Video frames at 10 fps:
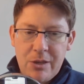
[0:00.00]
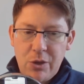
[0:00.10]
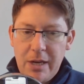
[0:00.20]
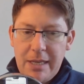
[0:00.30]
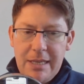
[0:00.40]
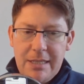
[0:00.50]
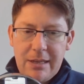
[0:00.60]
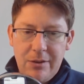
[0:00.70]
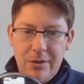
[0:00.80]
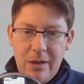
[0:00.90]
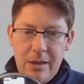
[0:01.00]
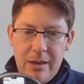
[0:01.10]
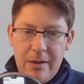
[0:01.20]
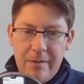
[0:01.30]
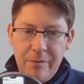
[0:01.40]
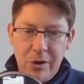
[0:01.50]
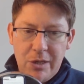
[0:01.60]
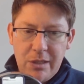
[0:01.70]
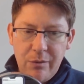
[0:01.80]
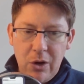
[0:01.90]
So I need to,
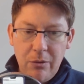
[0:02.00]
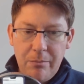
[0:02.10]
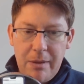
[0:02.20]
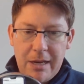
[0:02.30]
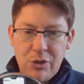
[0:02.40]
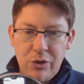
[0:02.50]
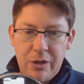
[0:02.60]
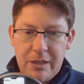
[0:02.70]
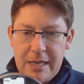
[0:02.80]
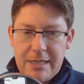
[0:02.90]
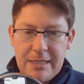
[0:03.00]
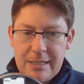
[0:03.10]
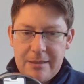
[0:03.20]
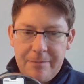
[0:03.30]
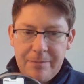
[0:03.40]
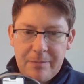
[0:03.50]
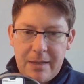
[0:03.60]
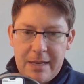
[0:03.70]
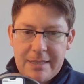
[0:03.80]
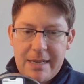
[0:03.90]
first of all, make sure that this
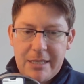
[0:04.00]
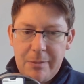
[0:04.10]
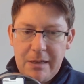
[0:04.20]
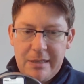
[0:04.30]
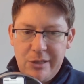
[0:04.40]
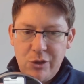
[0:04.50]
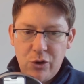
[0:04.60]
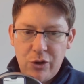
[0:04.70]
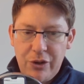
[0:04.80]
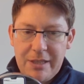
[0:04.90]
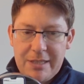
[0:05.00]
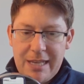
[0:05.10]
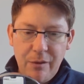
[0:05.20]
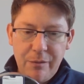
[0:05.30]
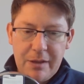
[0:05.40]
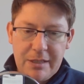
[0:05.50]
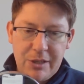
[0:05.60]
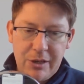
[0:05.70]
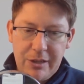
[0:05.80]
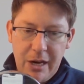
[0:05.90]
accessibility shortcut itself is
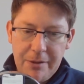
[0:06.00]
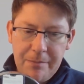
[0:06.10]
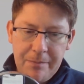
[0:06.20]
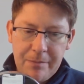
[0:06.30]
turned on.